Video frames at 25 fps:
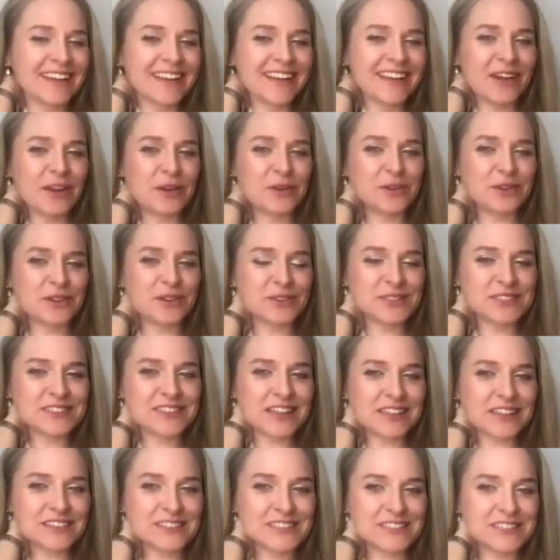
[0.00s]
or a
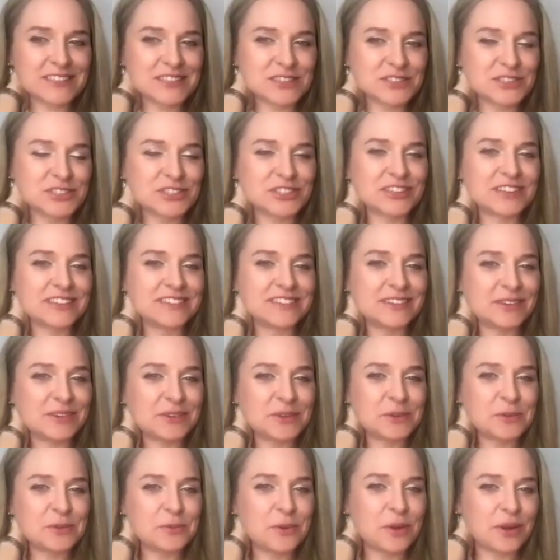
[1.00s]
statistician, or
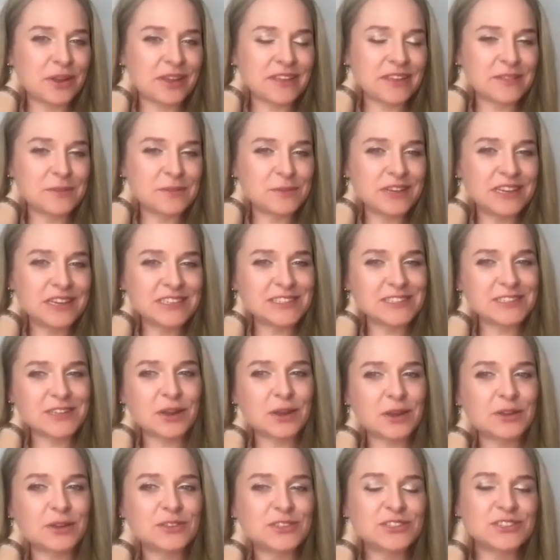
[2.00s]
you work in
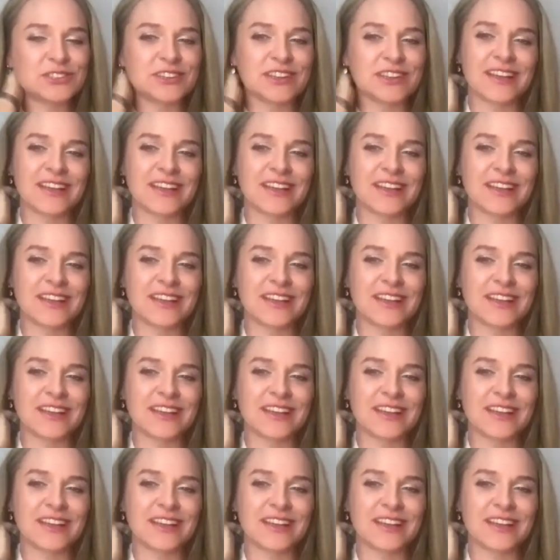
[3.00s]
research,